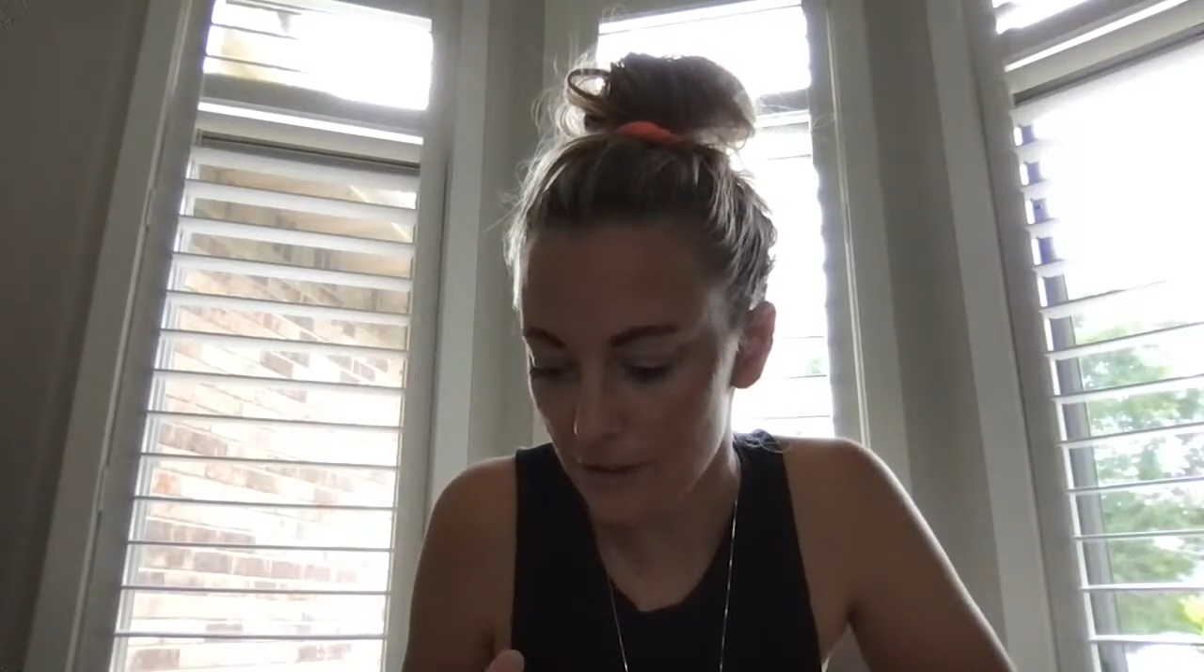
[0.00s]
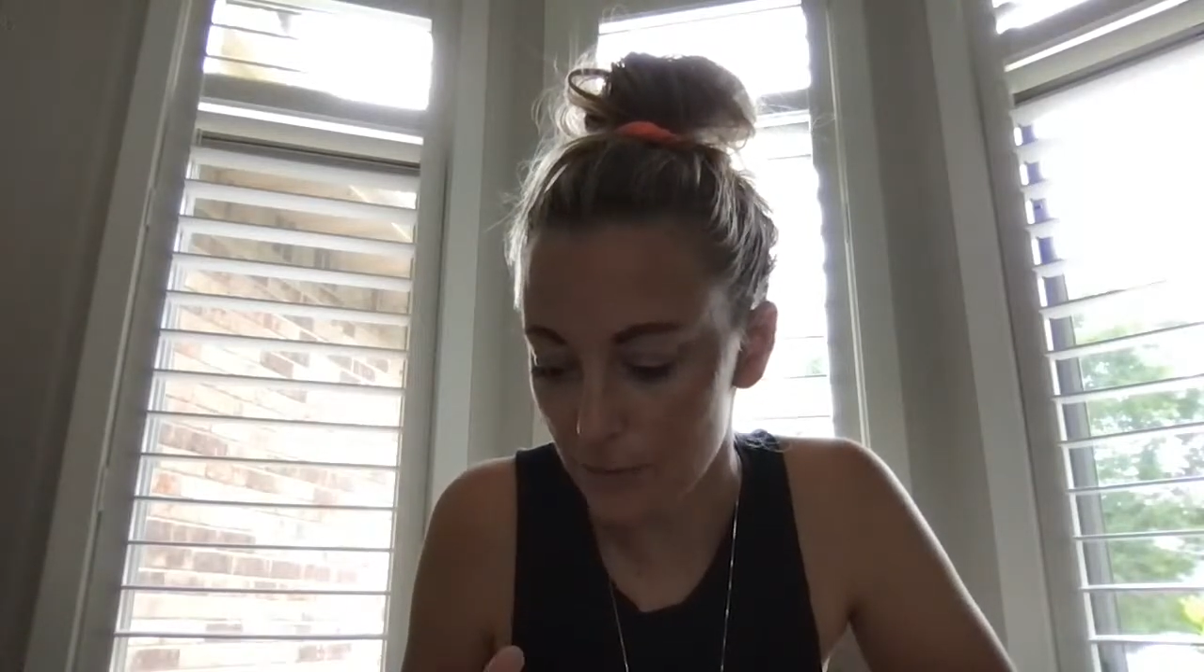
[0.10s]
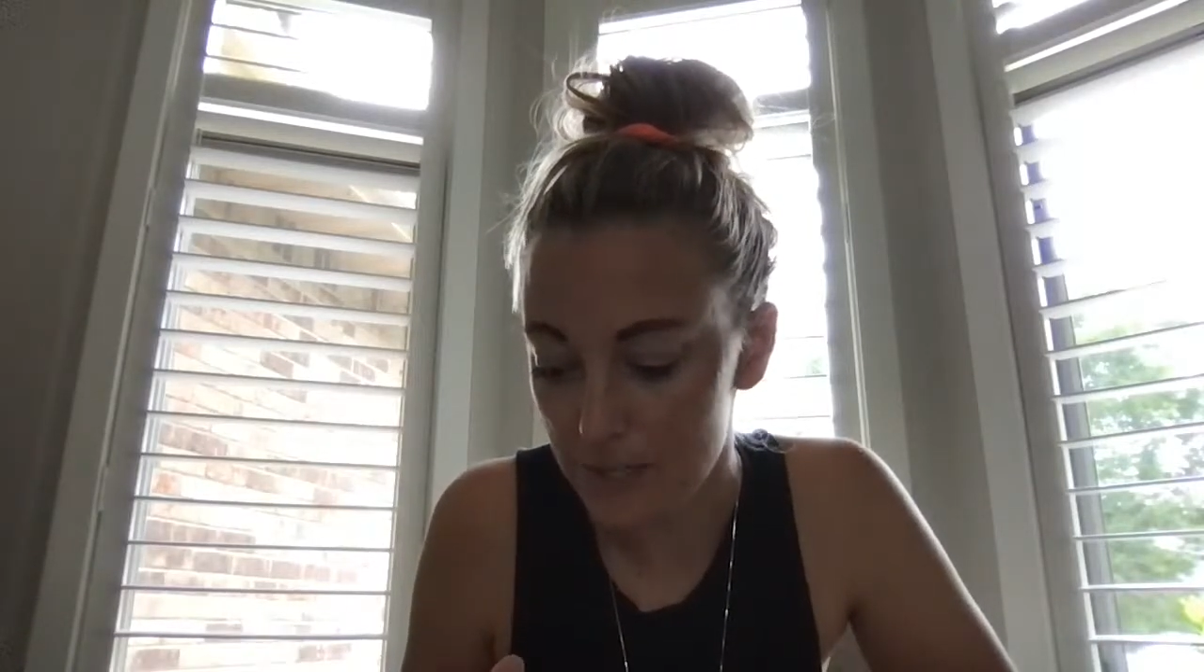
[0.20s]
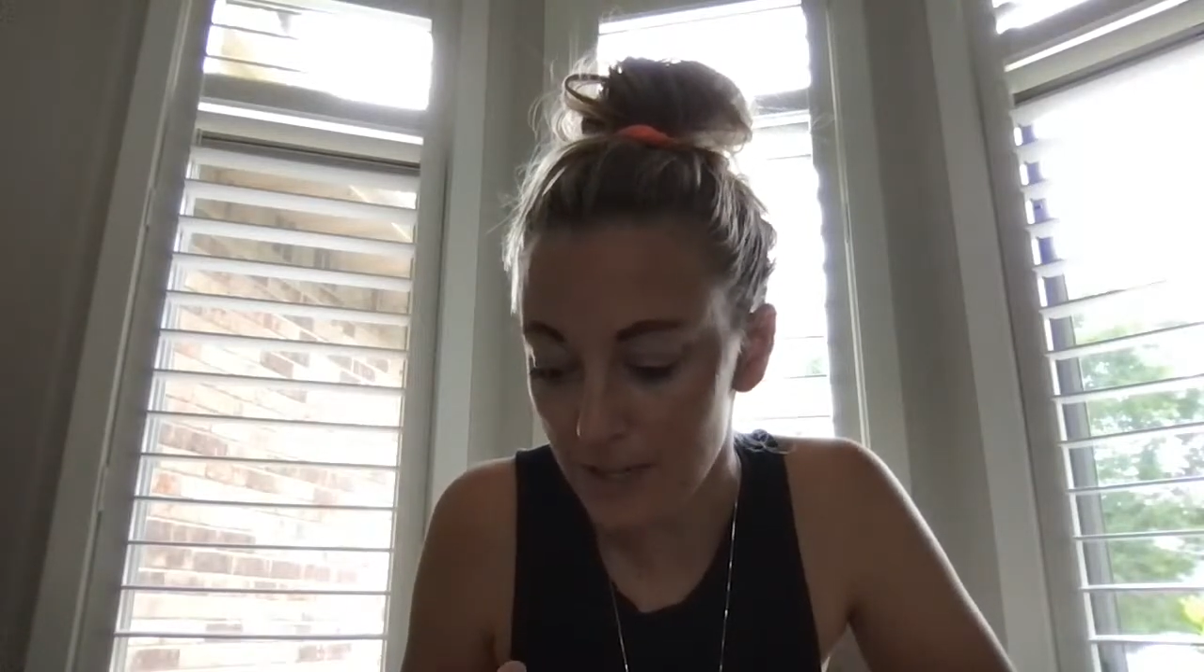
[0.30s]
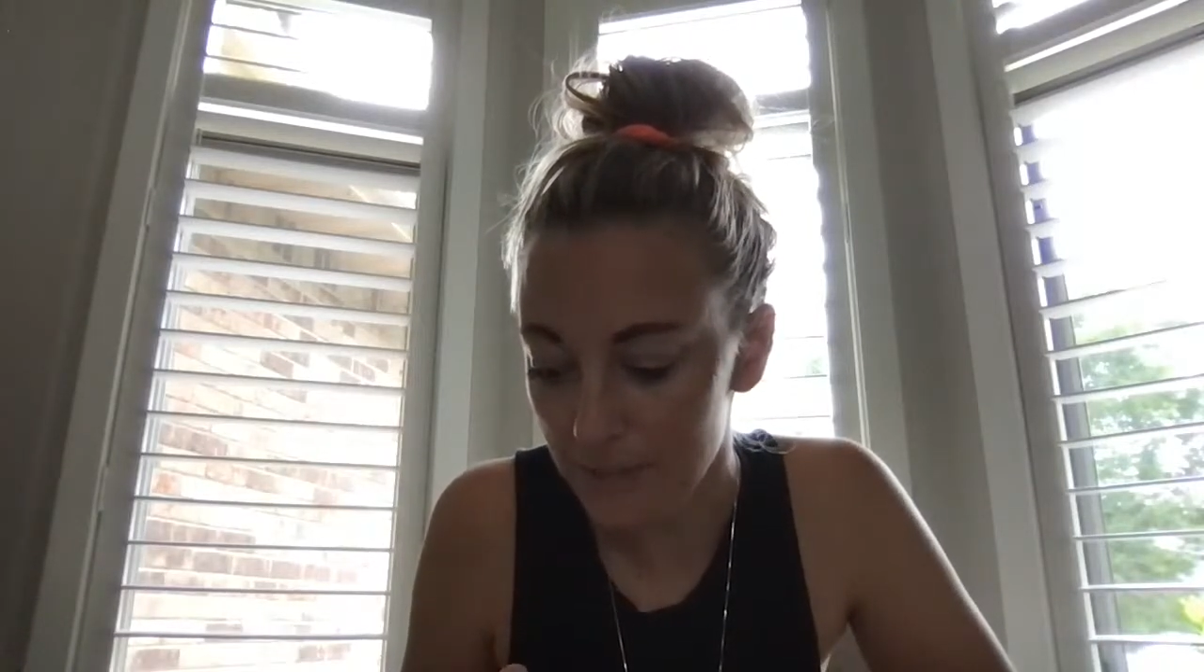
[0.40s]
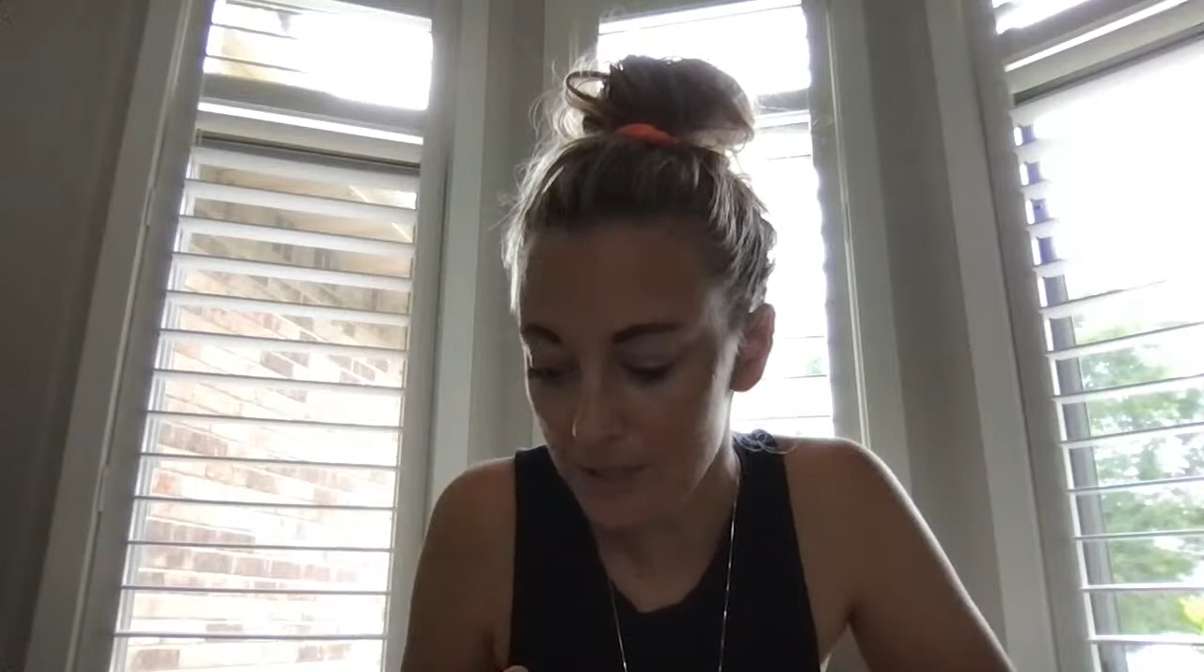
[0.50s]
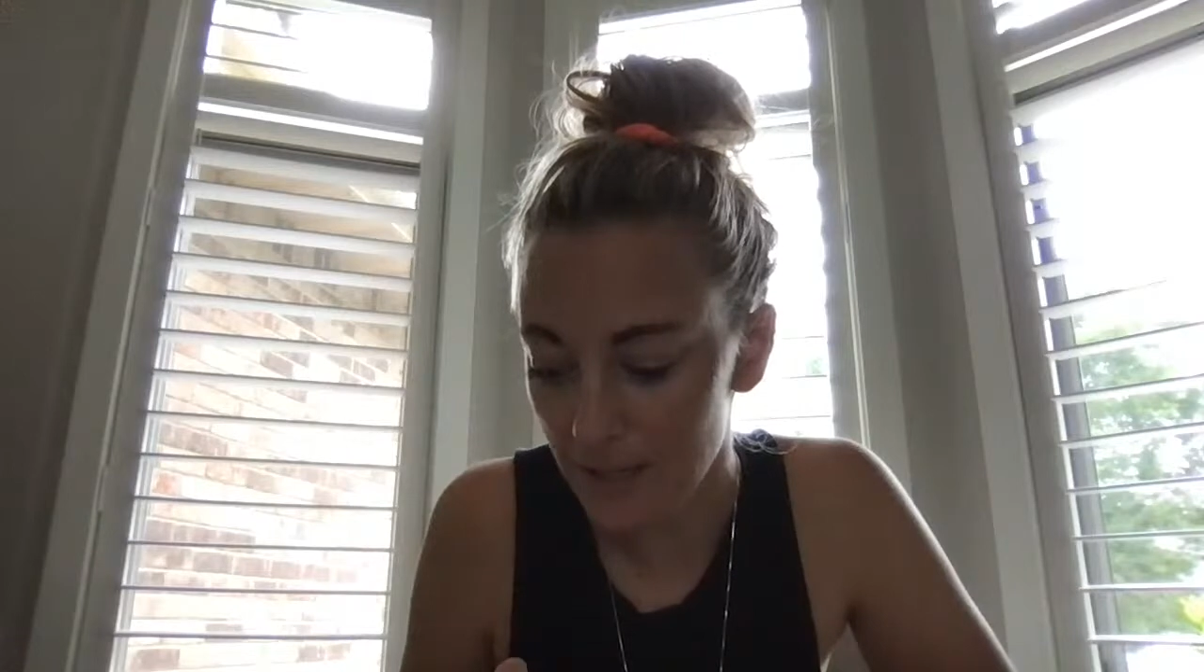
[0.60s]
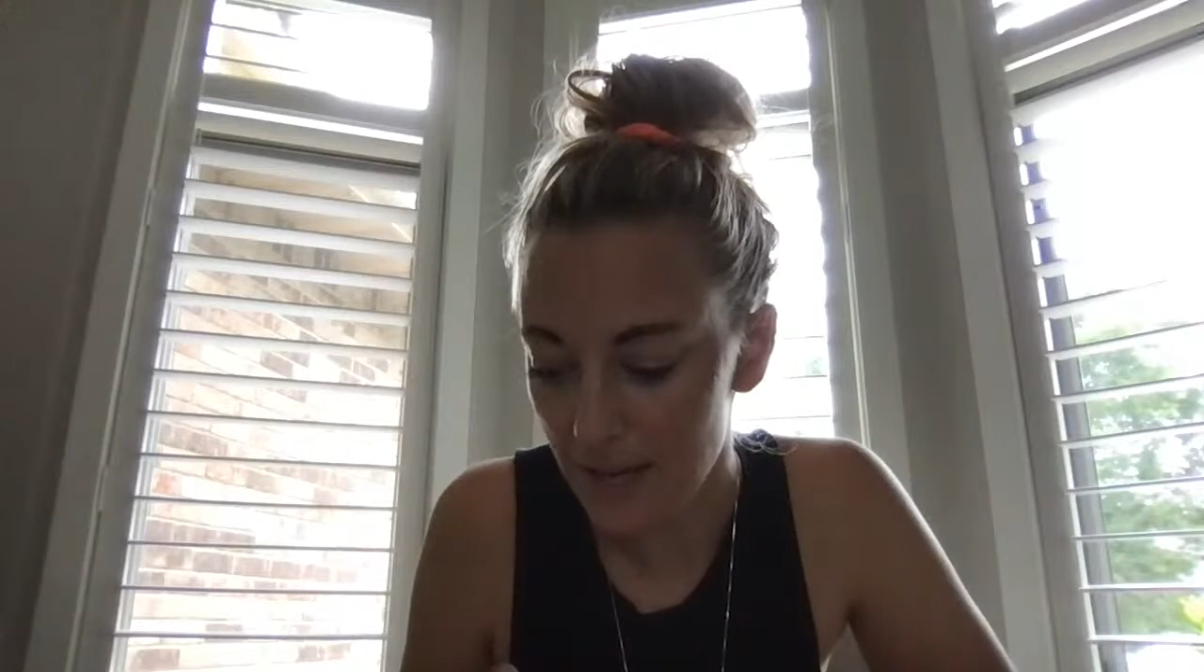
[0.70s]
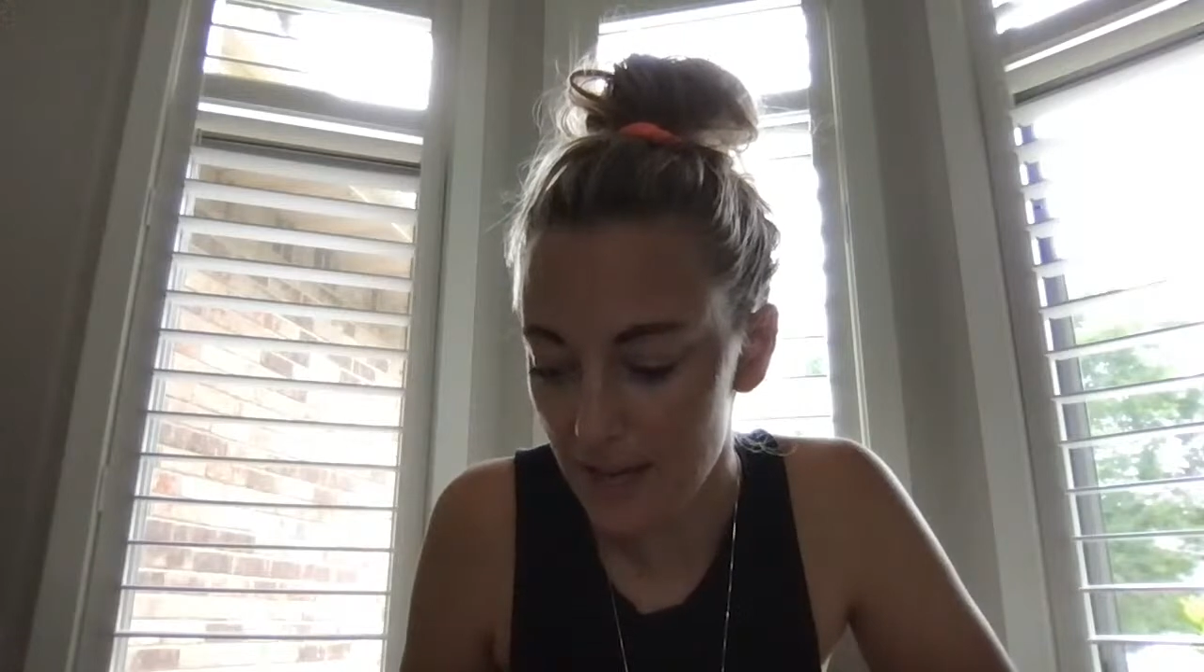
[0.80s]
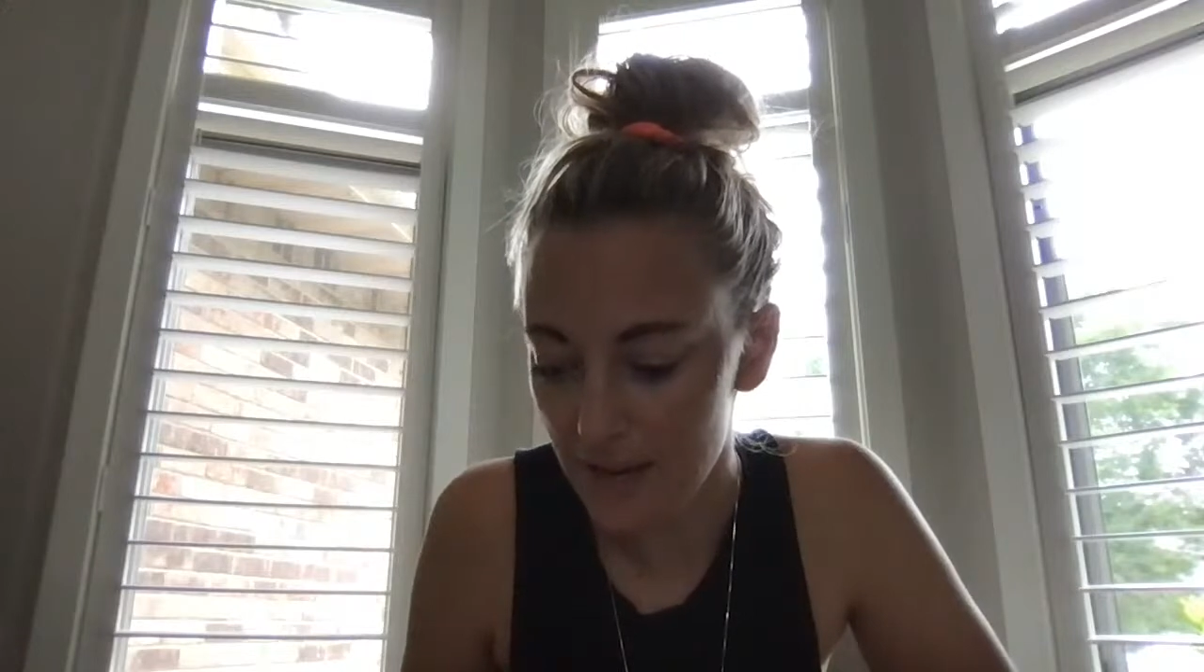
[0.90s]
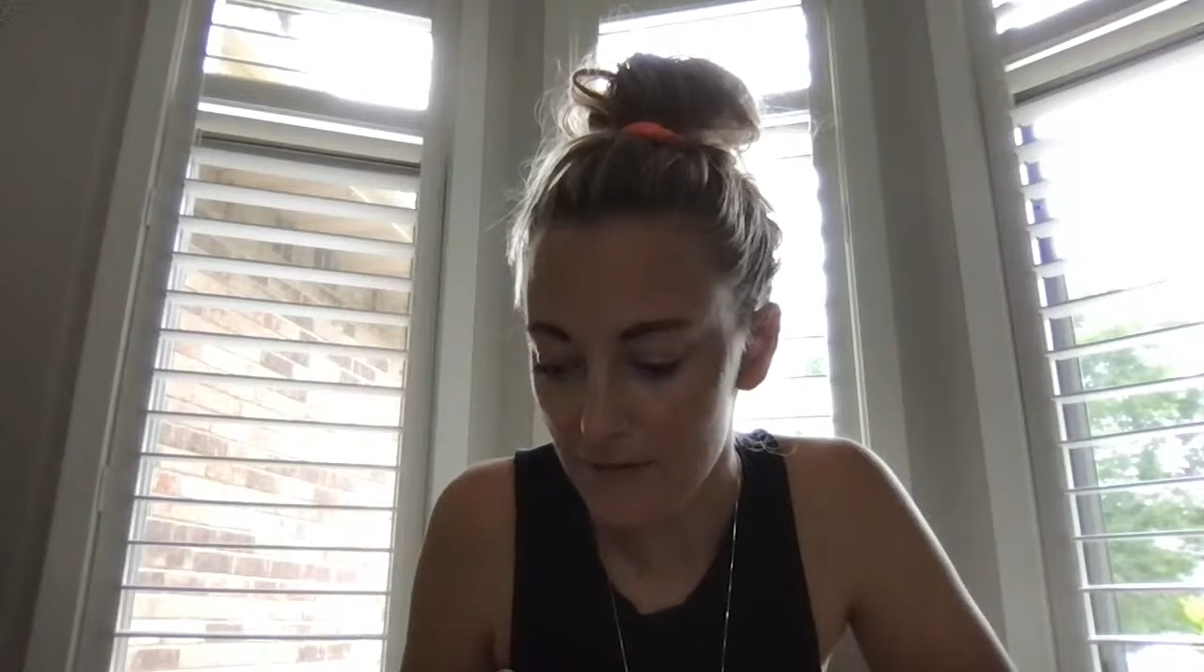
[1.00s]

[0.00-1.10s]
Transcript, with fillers: three times a day